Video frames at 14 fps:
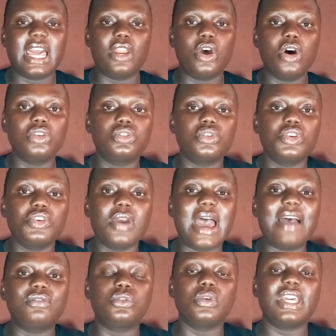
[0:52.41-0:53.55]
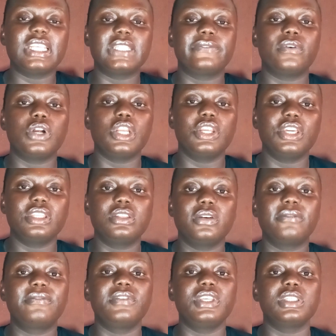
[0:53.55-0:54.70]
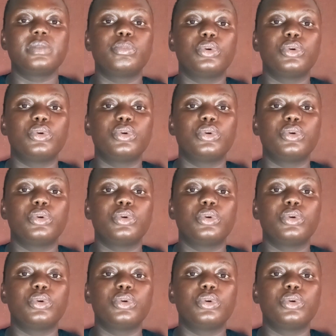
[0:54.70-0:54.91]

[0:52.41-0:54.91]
And also you have to exfoliate your face,